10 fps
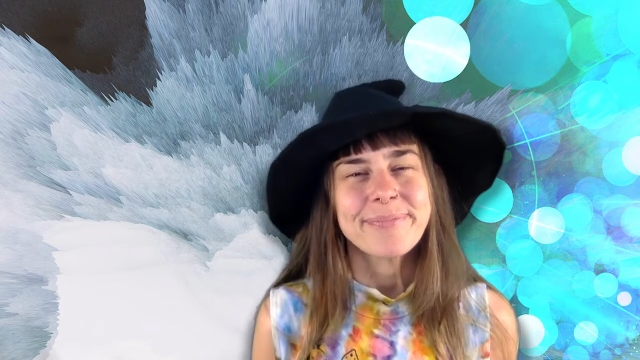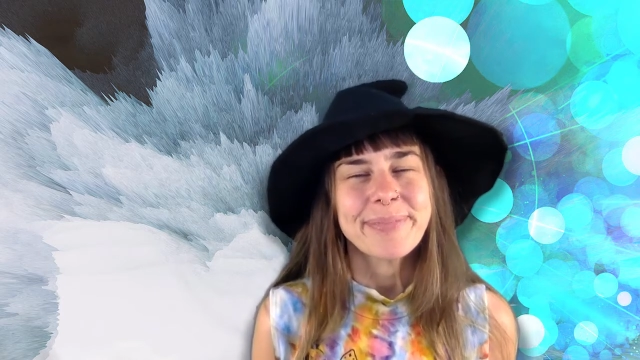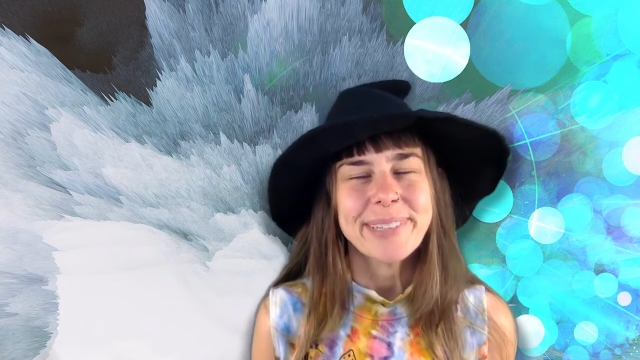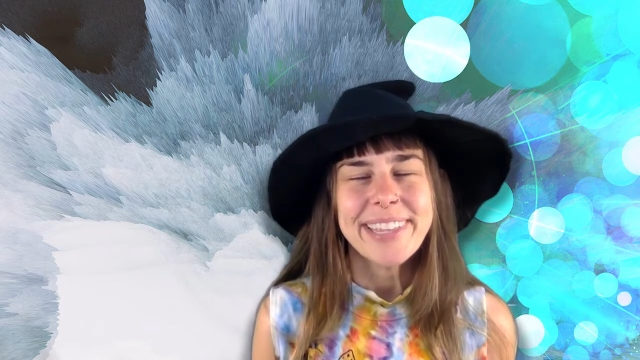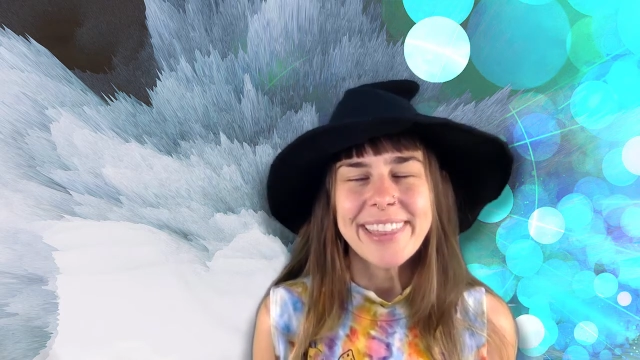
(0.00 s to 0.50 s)

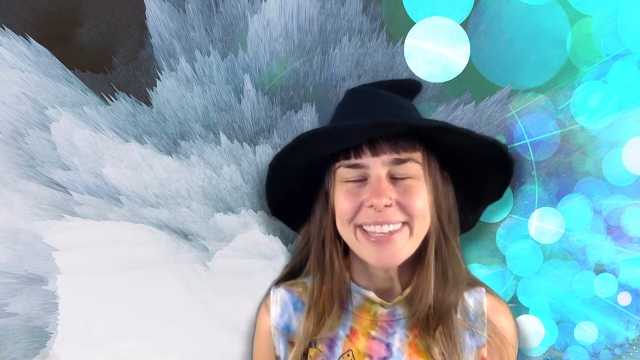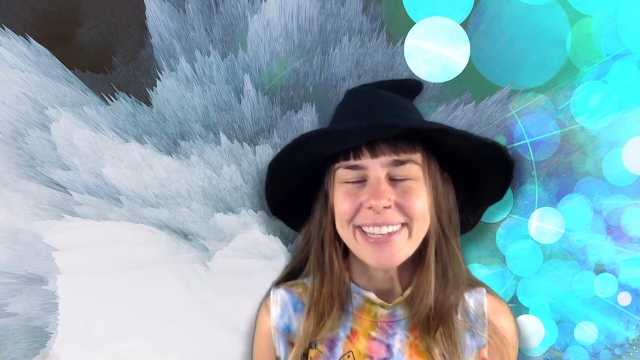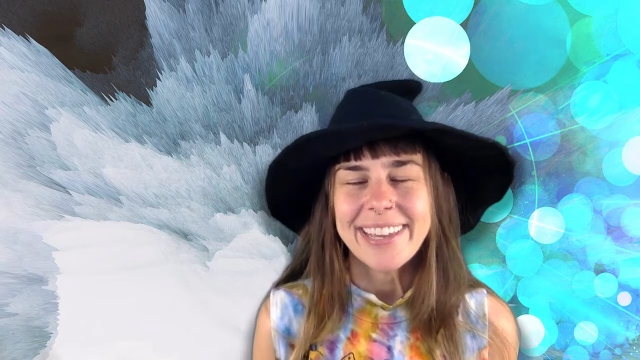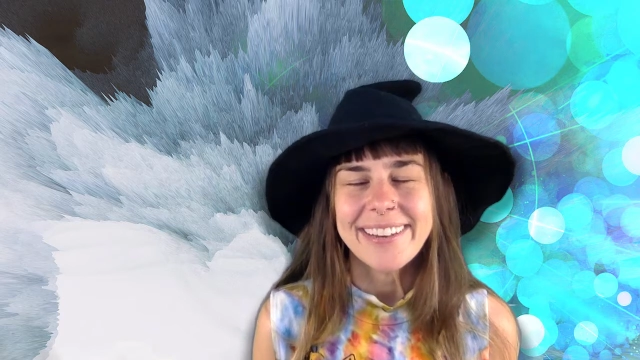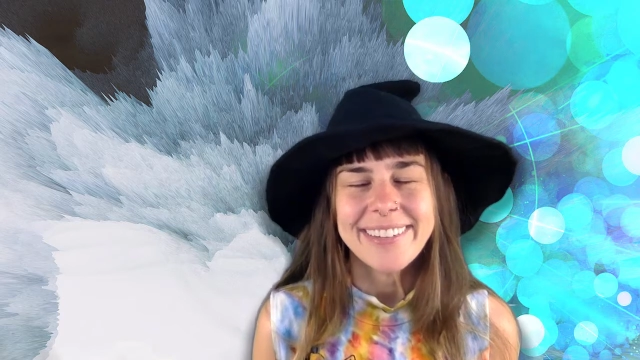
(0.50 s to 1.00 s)

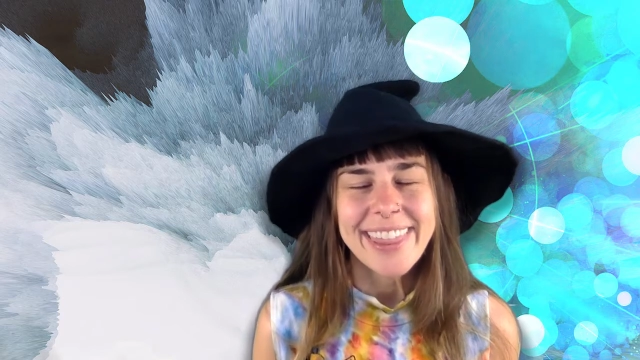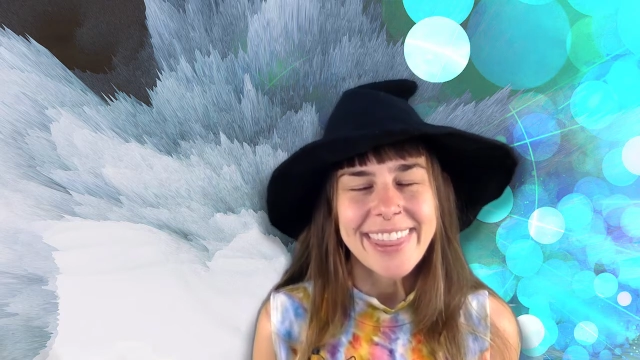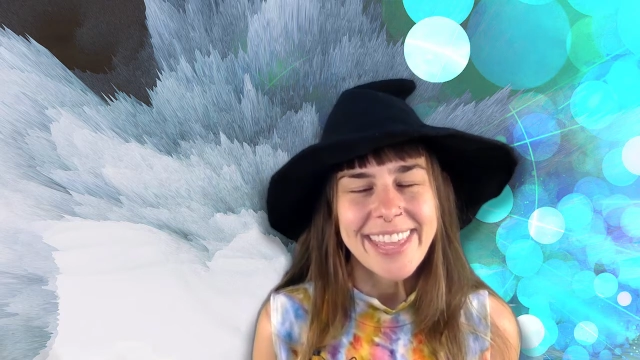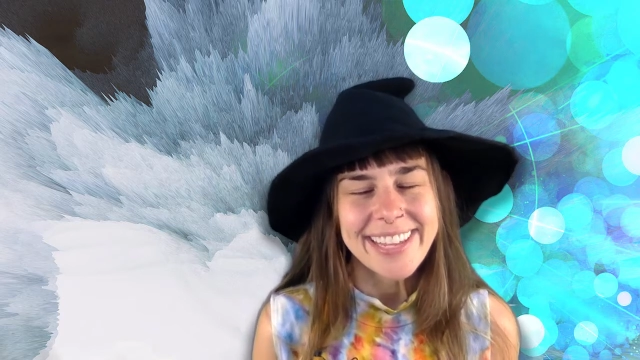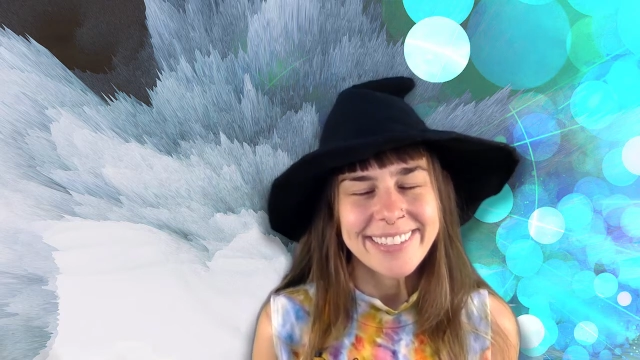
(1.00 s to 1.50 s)
Breathing out,
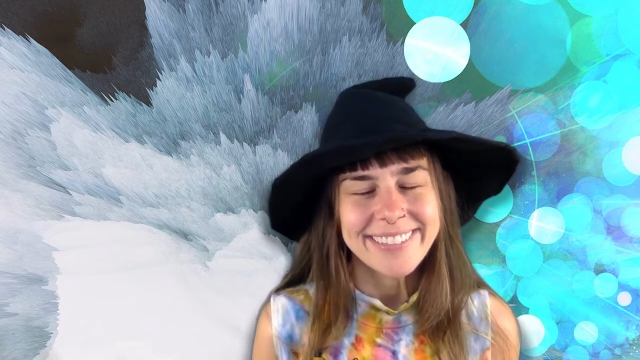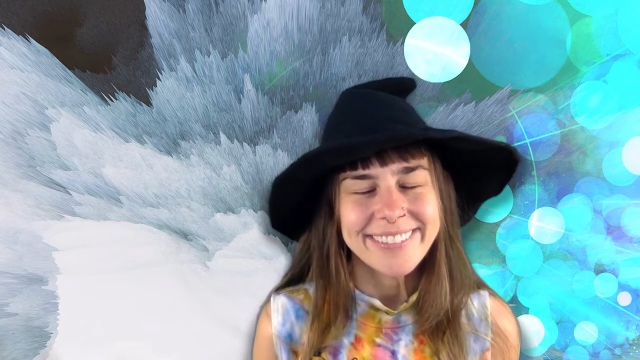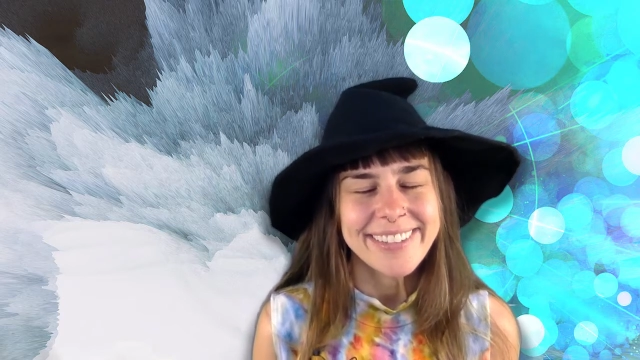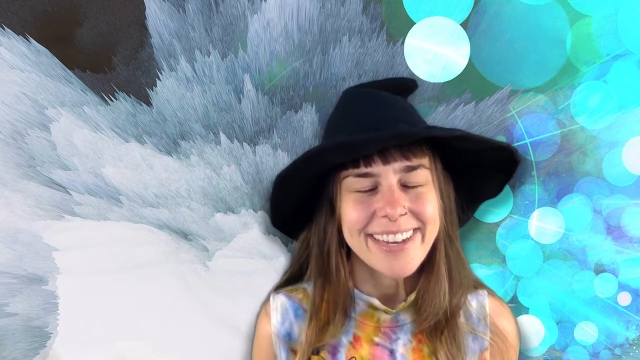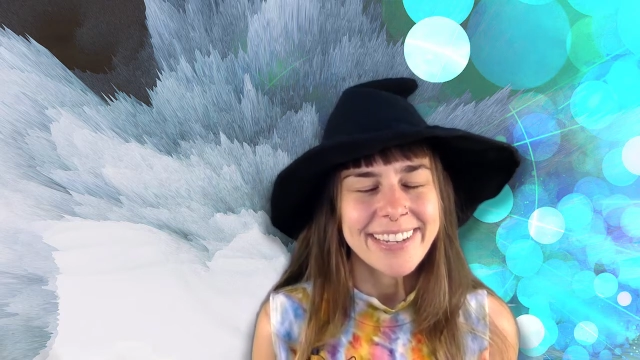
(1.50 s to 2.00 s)
thank
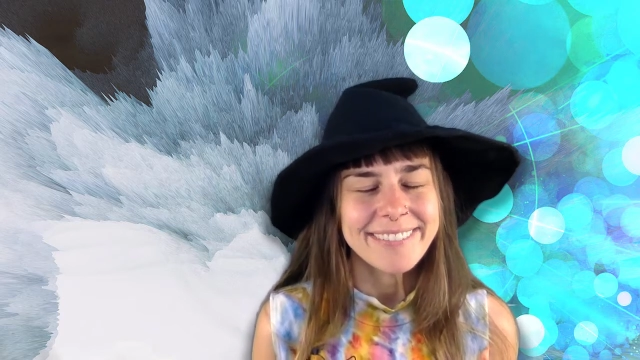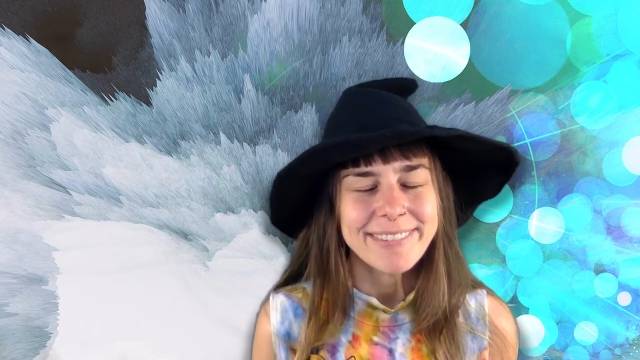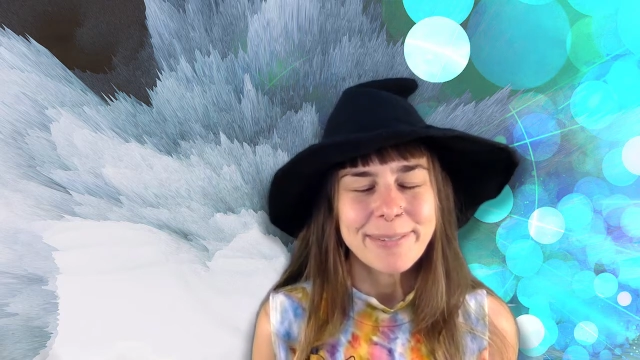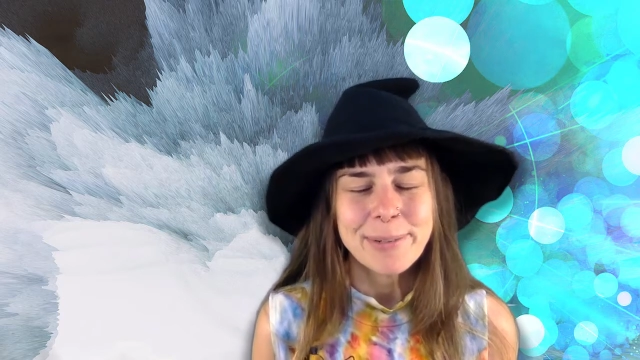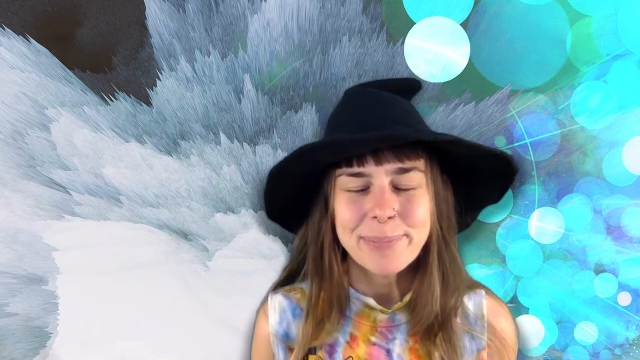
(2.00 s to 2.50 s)
you, God,
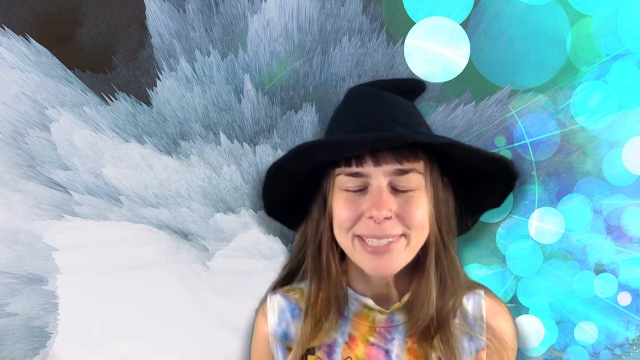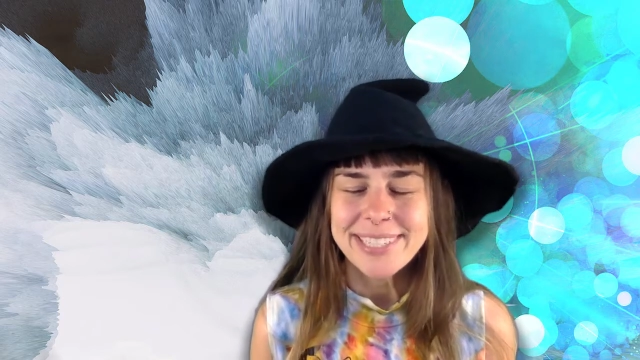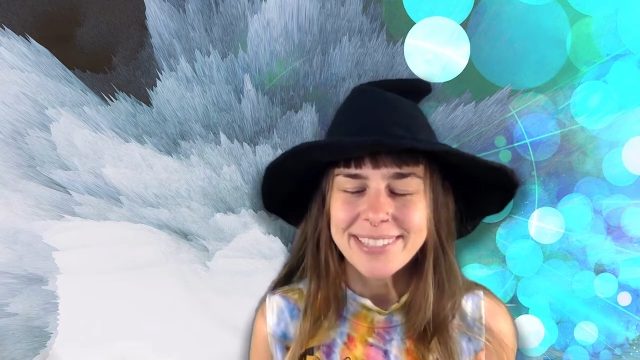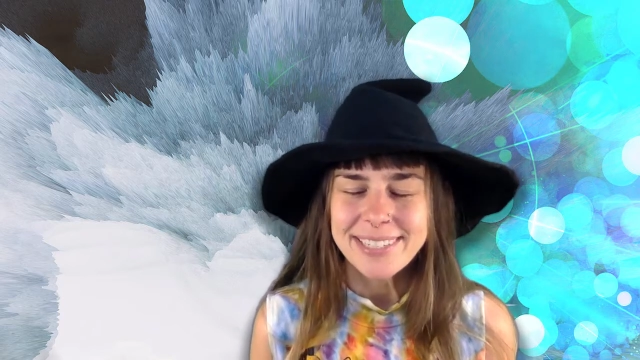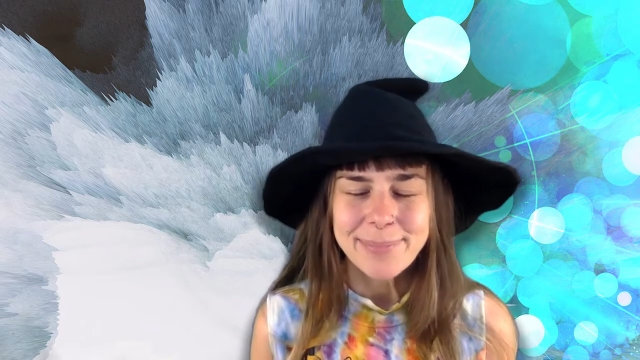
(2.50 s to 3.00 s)
for
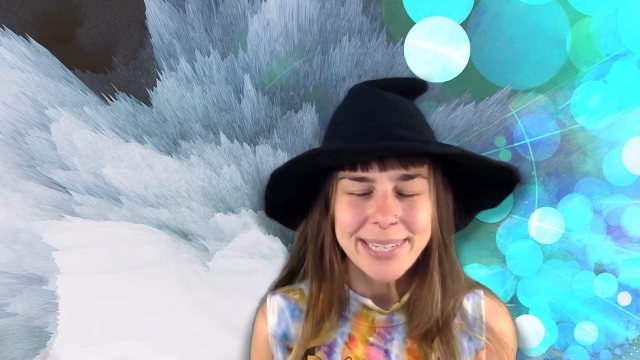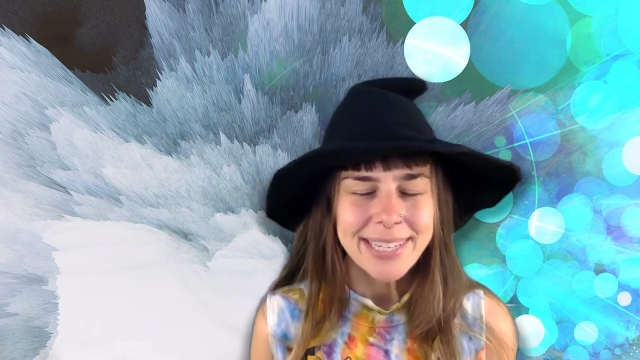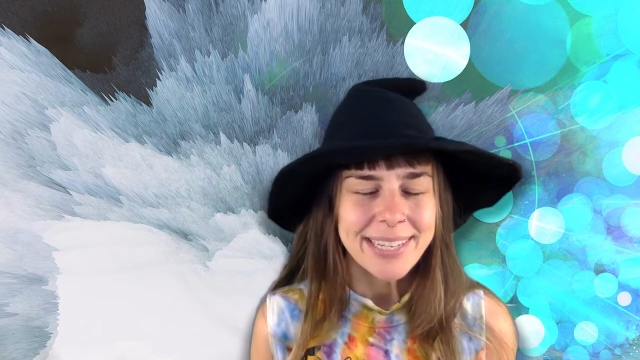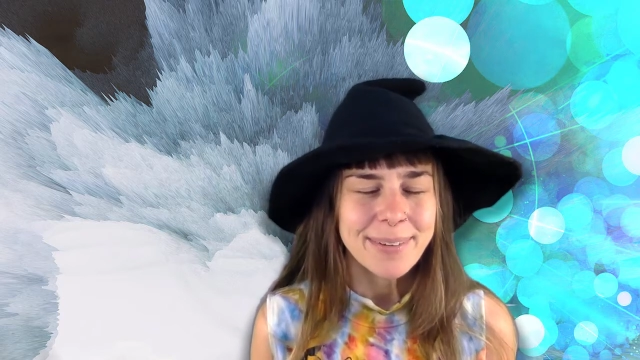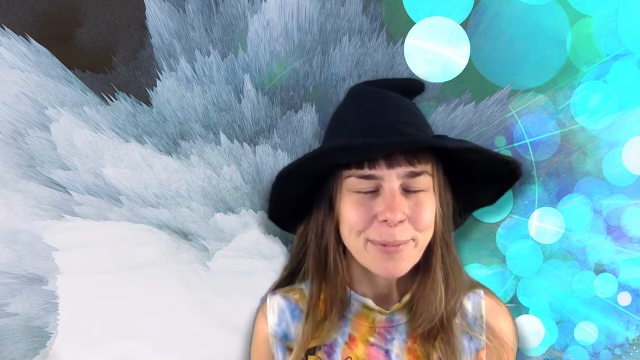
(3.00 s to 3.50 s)
replacing
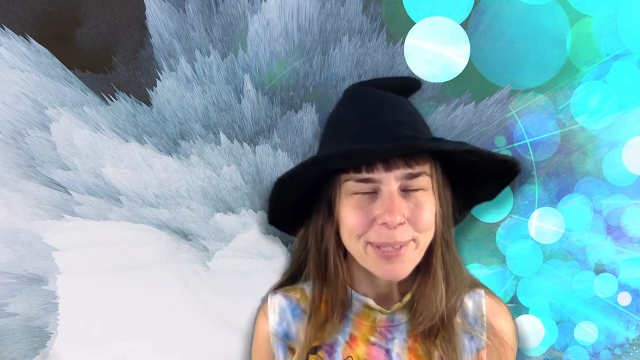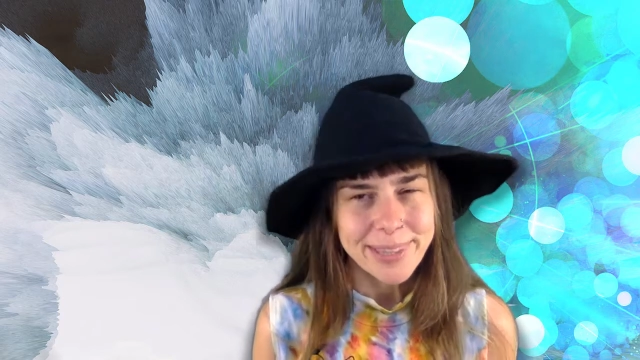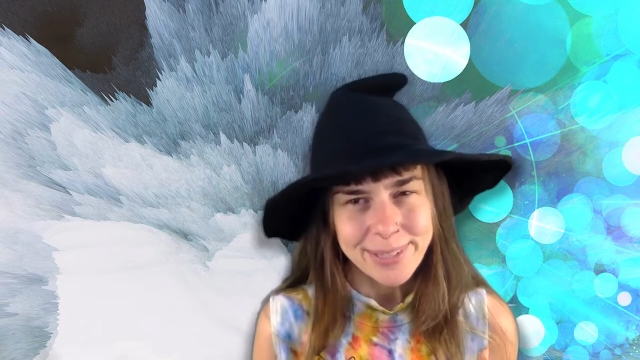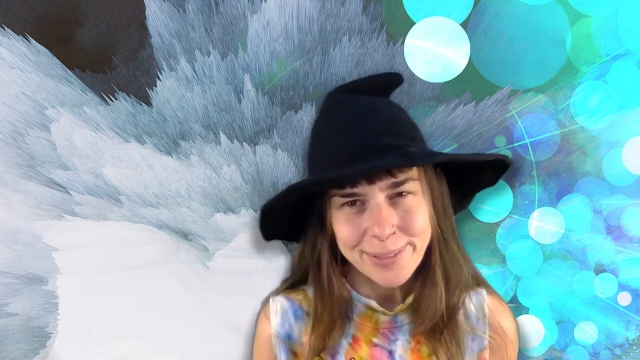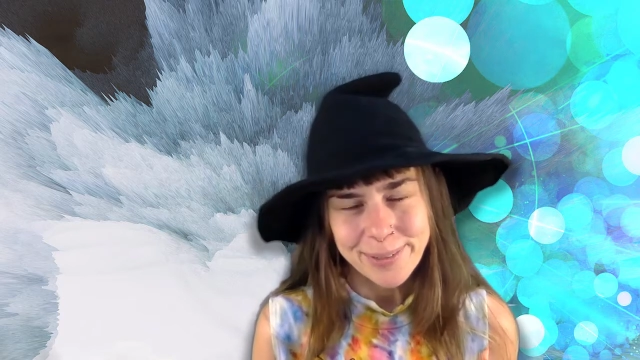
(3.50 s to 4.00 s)
me
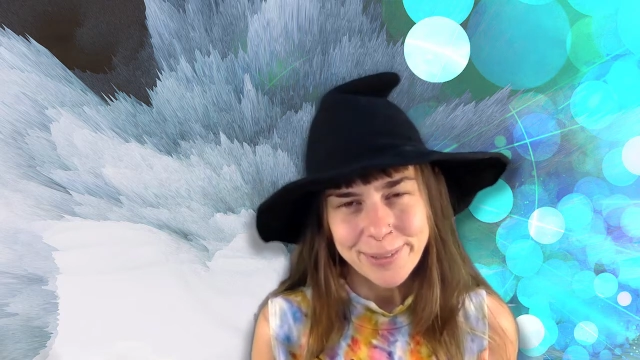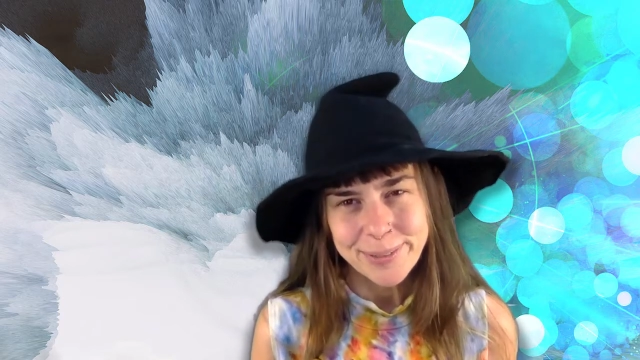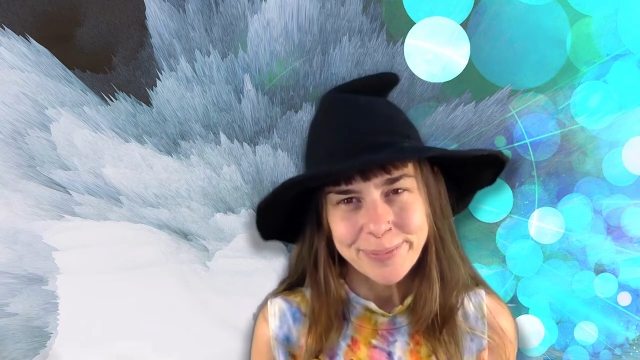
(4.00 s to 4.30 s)
with you.